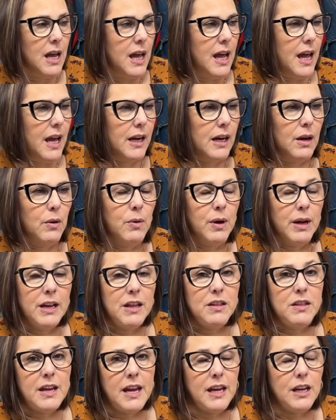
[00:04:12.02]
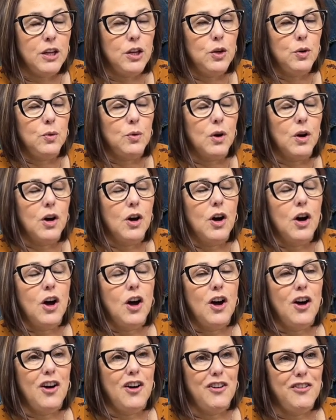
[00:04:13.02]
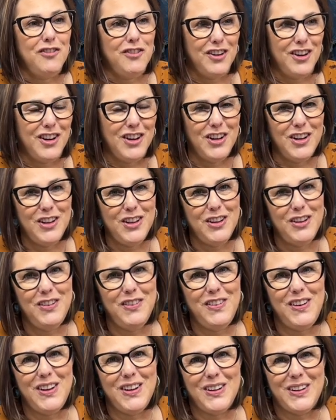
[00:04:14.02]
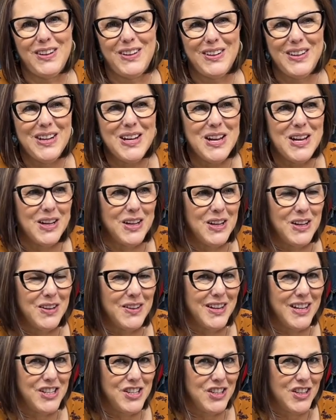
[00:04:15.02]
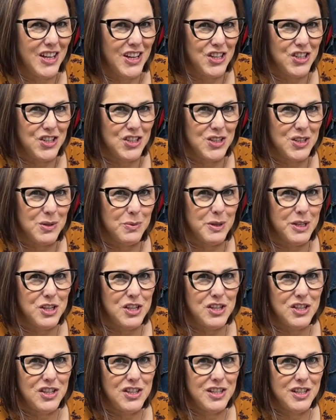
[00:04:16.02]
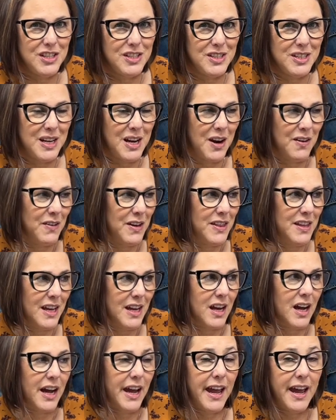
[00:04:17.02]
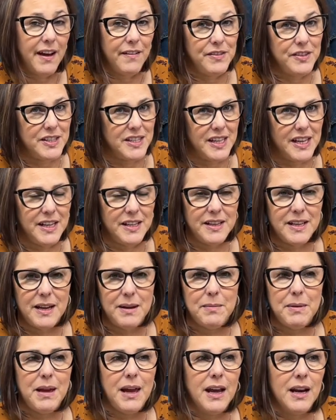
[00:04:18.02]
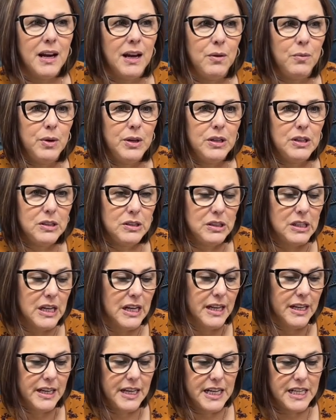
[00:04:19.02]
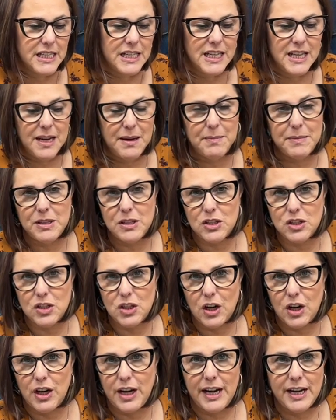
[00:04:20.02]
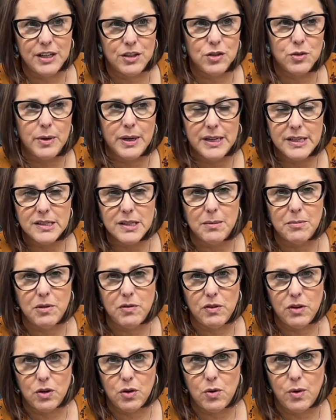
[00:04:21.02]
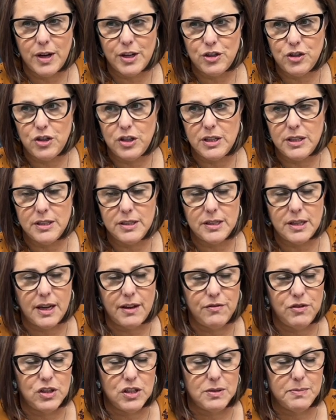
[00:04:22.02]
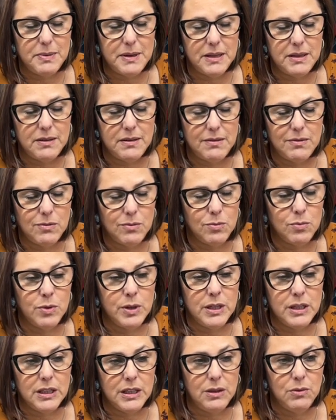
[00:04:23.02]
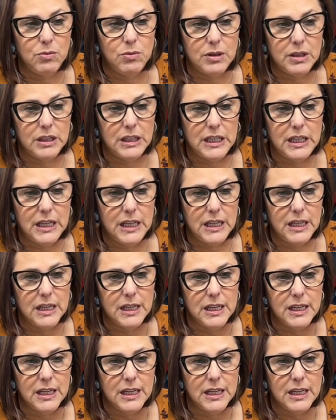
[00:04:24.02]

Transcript: And I want to thank you all for all of your congratulations wishes and everything. I have seen them and I will get to them and start answering some of your questions. I've just been really, really